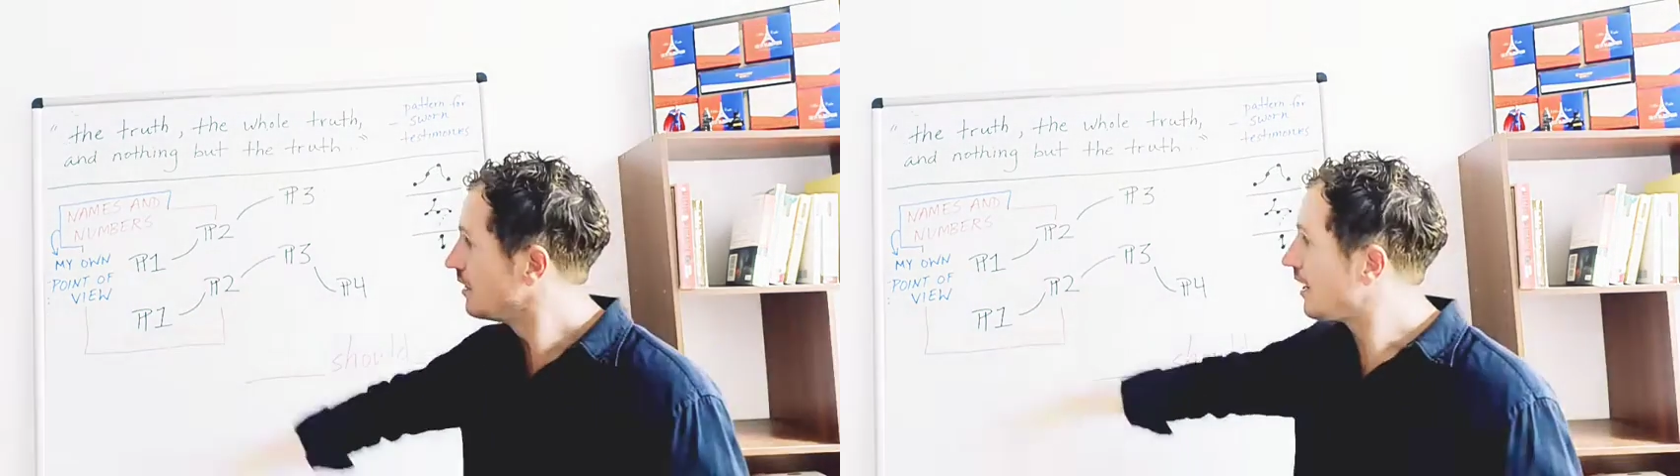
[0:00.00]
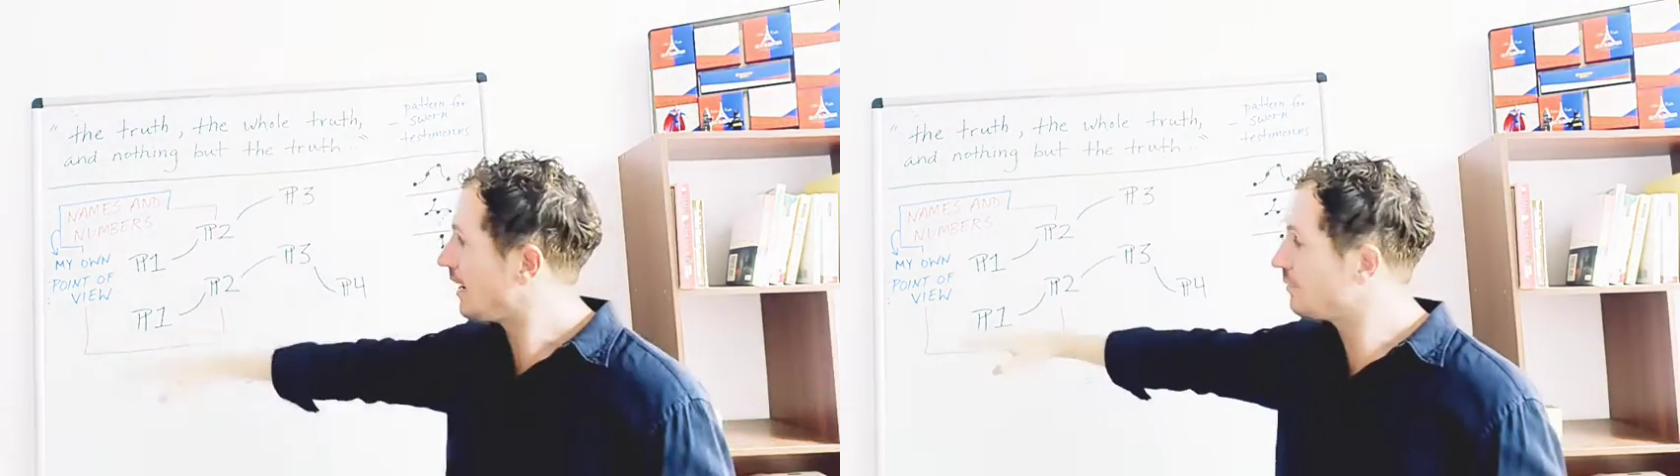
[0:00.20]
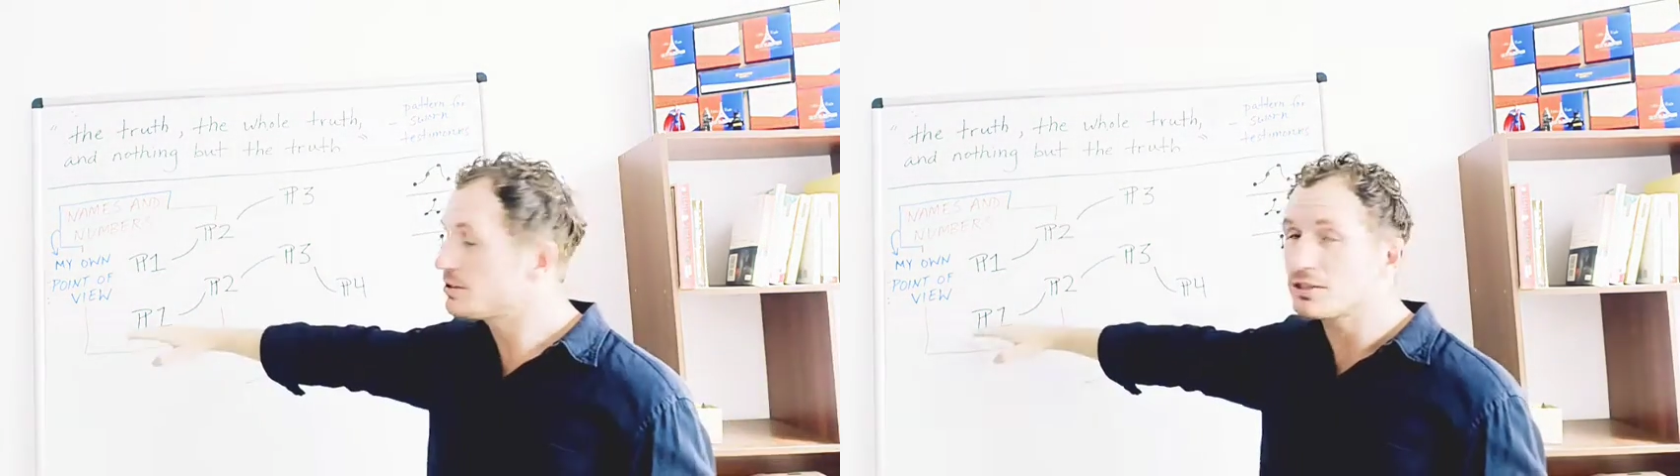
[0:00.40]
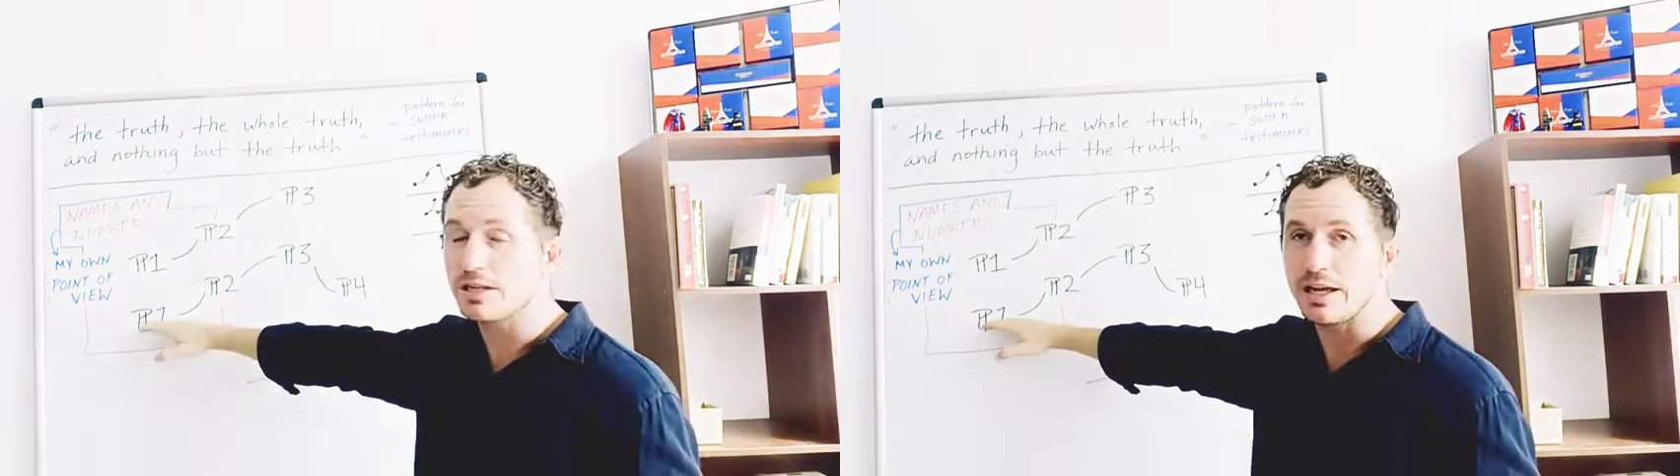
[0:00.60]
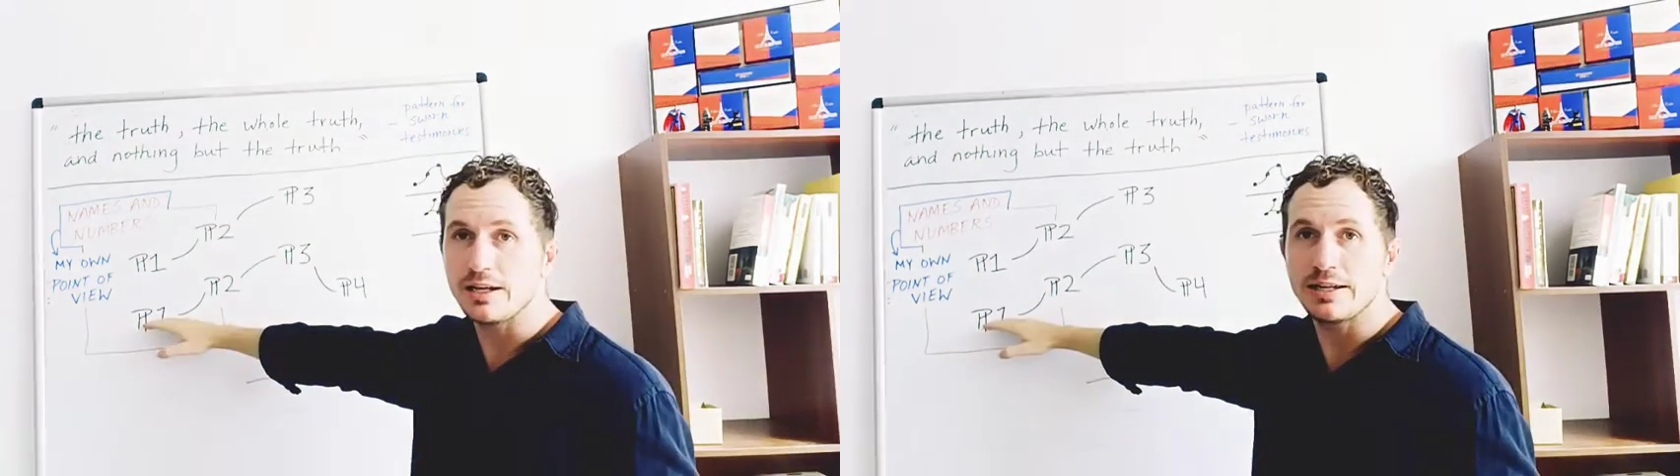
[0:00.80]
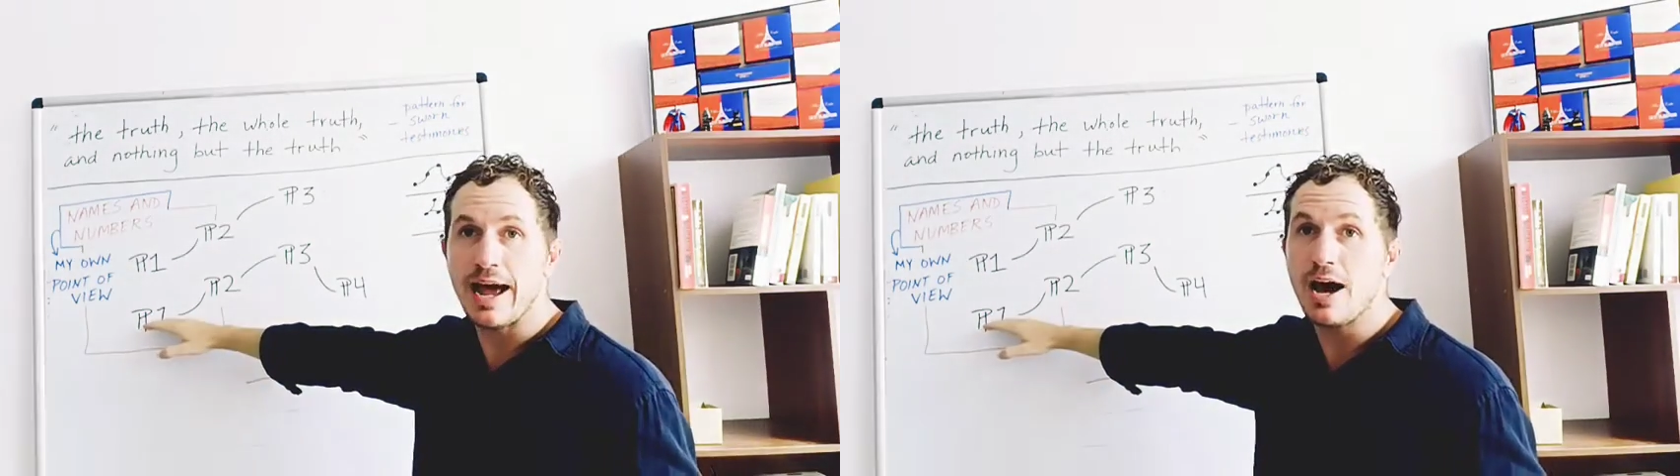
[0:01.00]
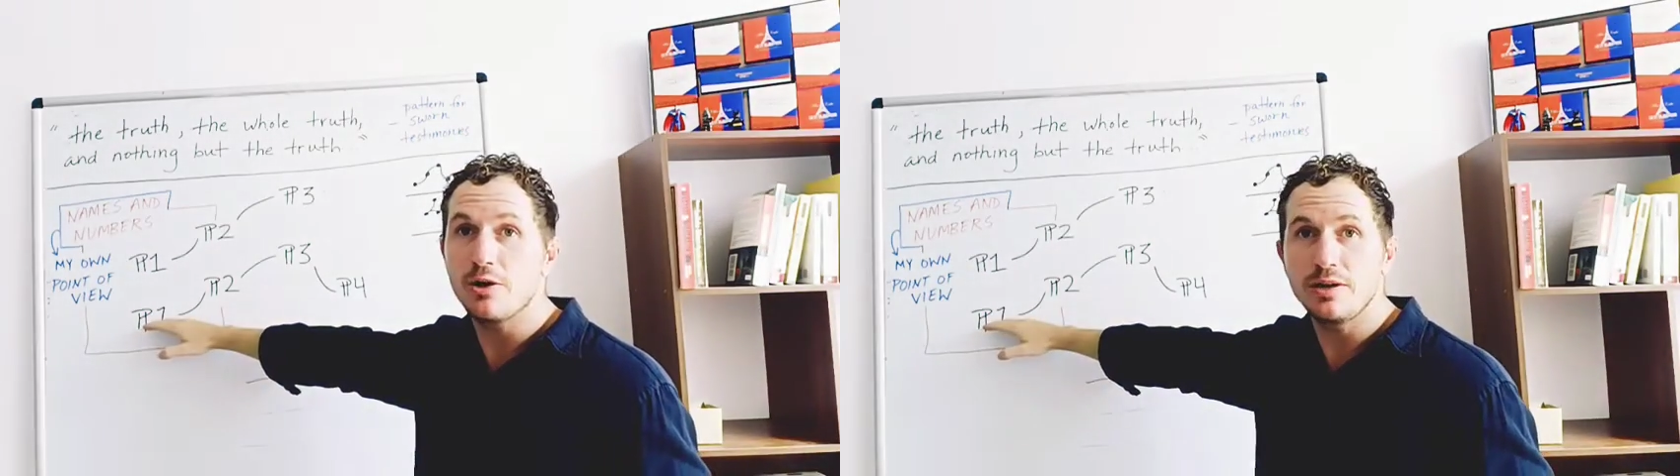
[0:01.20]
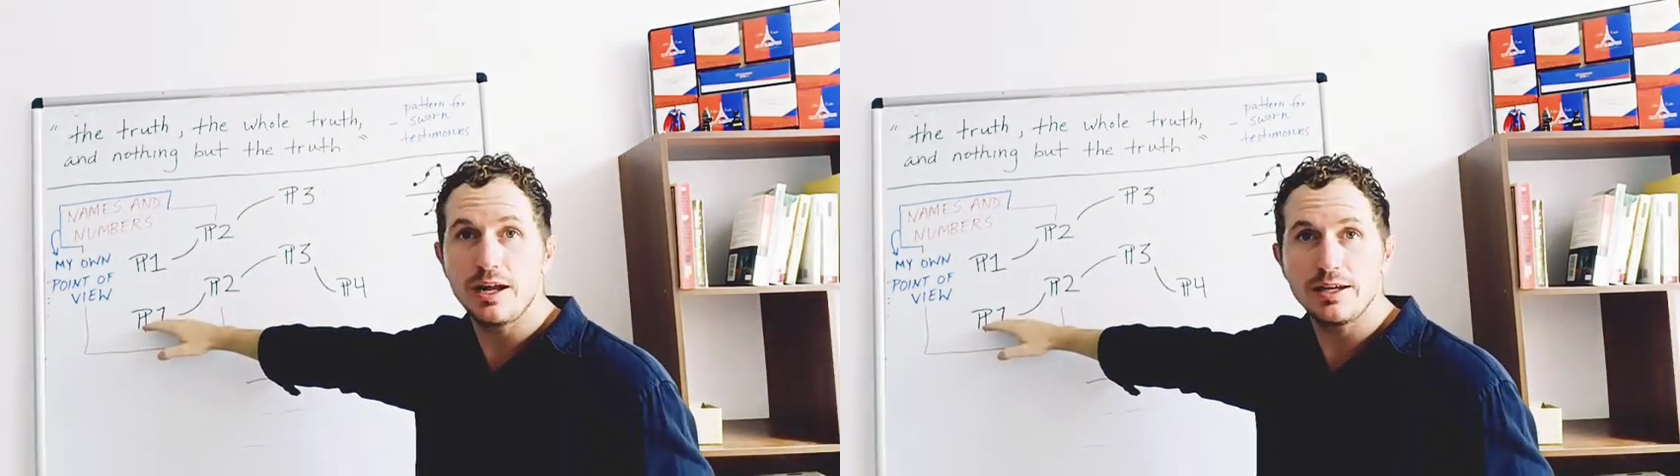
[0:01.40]
I would say,
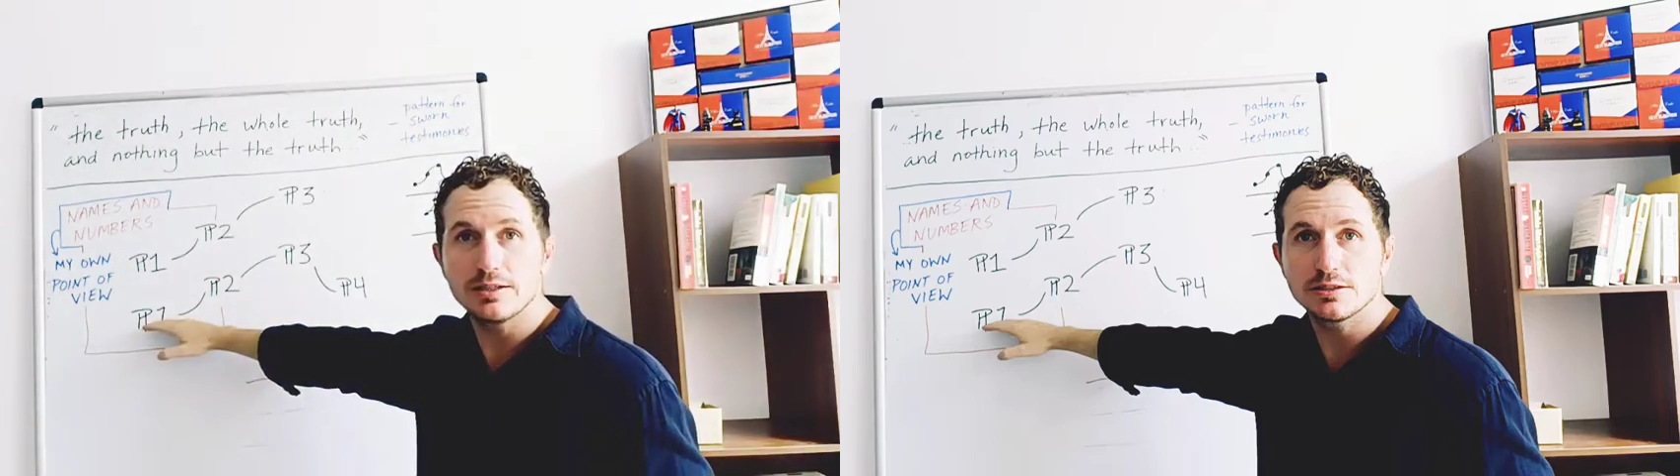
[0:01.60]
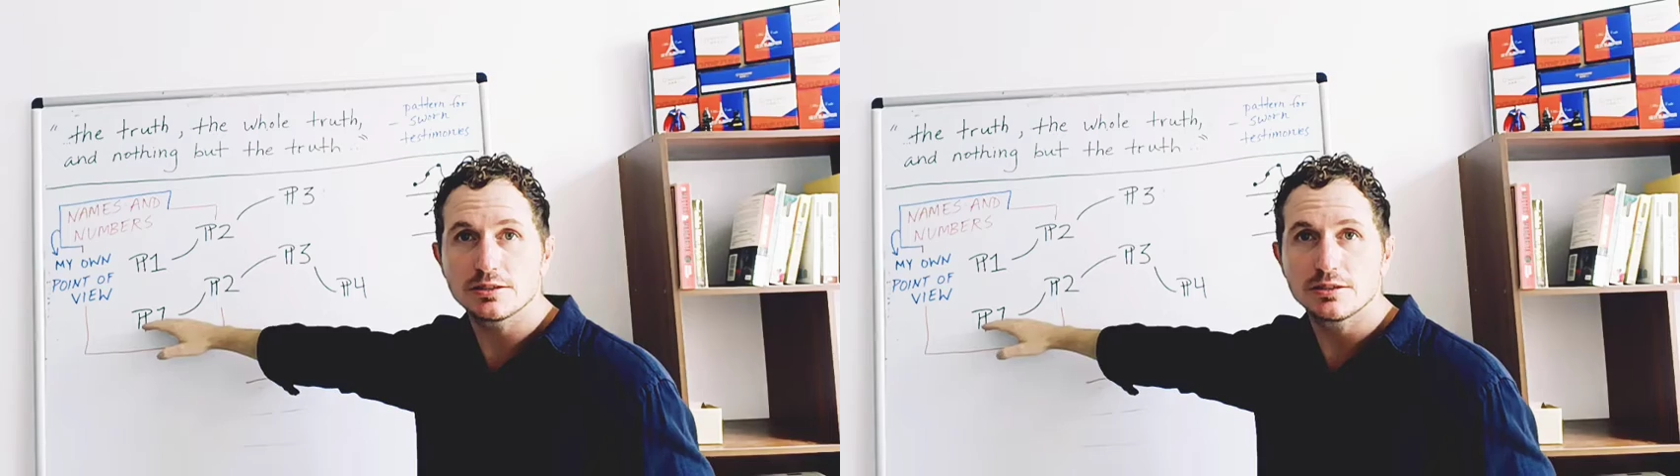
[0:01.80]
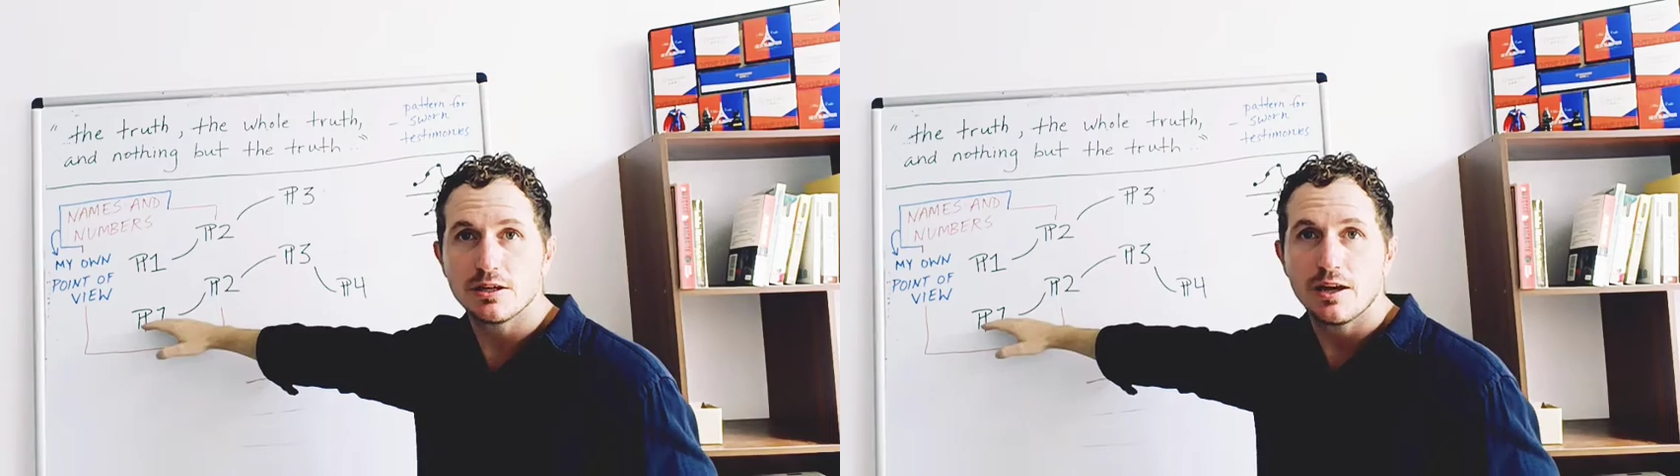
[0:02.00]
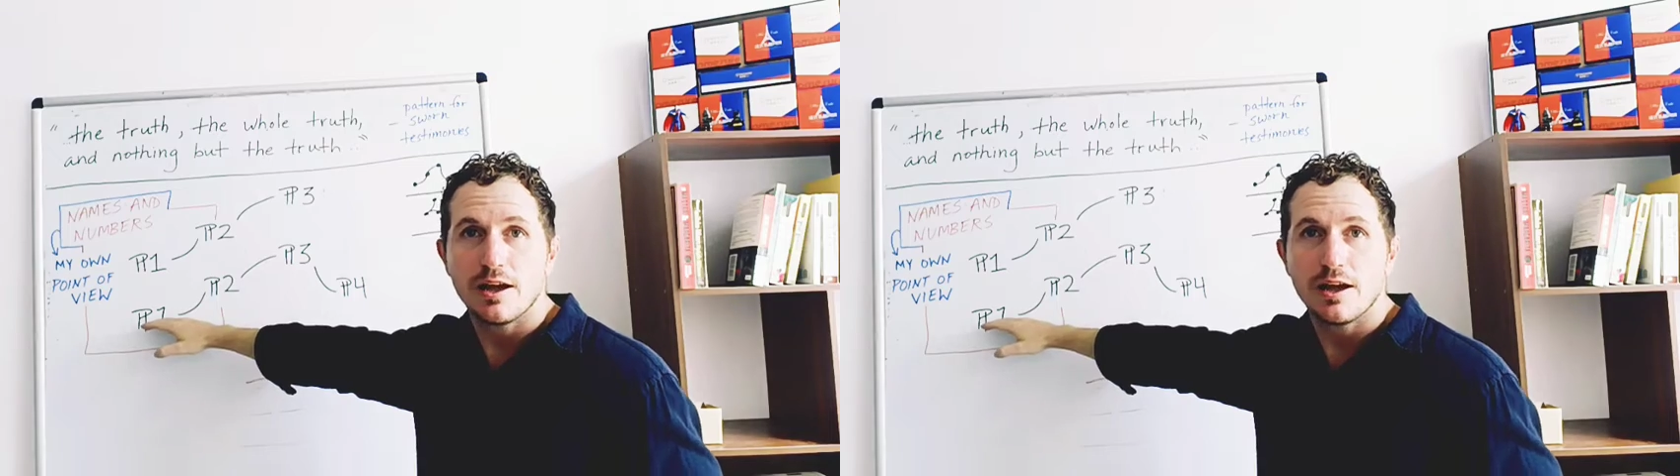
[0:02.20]
nowadays,